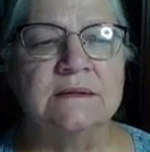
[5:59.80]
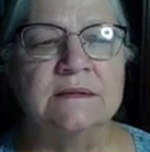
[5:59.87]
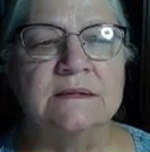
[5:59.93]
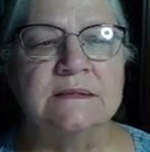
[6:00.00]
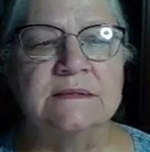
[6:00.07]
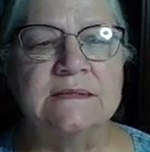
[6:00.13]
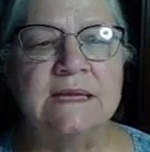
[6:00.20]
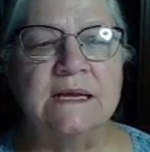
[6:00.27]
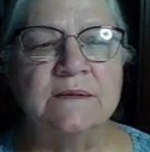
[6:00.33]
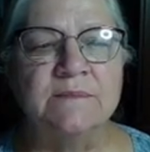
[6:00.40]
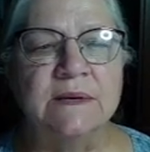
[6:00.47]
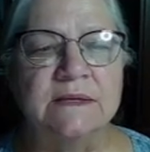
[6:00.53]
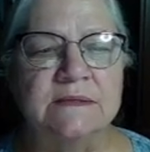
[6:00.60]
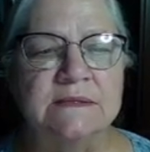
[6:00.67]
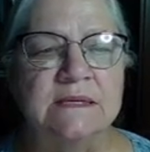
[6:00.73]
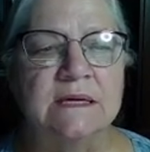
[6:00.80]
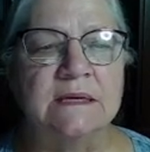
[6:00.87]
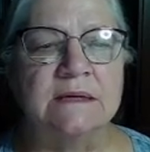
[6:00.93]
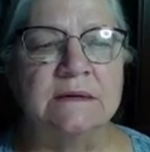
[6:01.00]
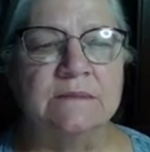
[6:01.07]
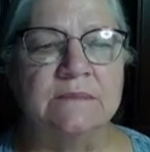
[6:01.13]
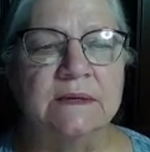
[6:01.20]
the sediments,
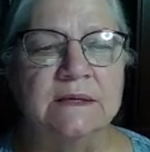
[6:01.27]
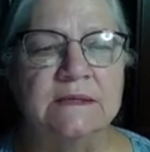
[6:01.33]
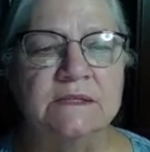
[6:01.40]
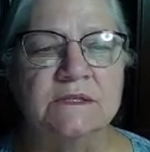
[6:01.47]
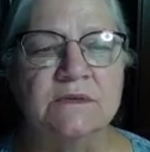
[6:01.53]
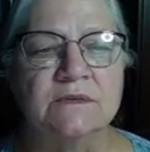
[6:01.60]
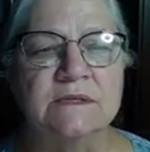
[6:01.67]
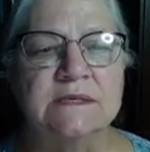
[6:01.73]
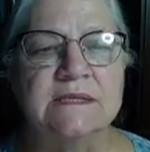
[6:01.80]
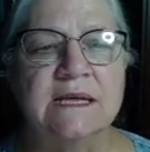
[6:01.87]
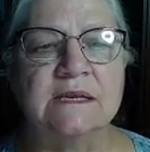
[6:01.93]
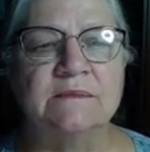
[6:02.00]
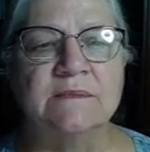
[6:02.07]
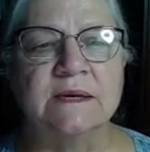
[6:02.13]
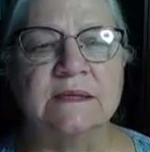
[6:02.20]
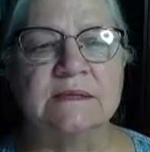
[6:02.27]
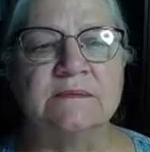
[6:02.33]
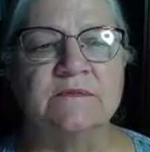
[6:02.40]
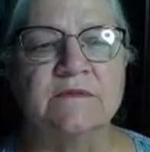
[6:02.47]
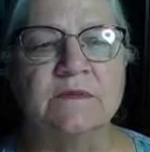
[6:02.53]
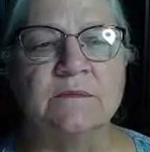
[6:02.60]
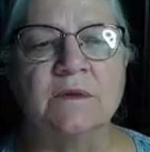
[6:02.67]
additional sediments
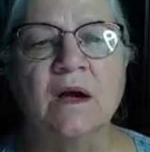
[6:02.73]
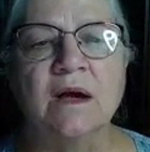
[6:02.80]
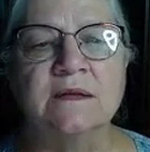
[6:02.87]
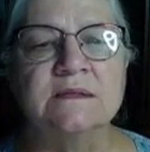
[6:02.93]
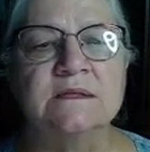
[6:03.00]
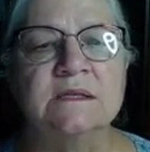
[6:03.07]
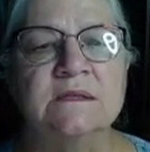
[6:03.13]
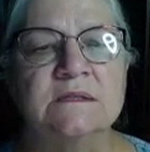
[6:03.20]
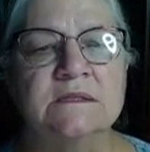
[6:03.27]
from constant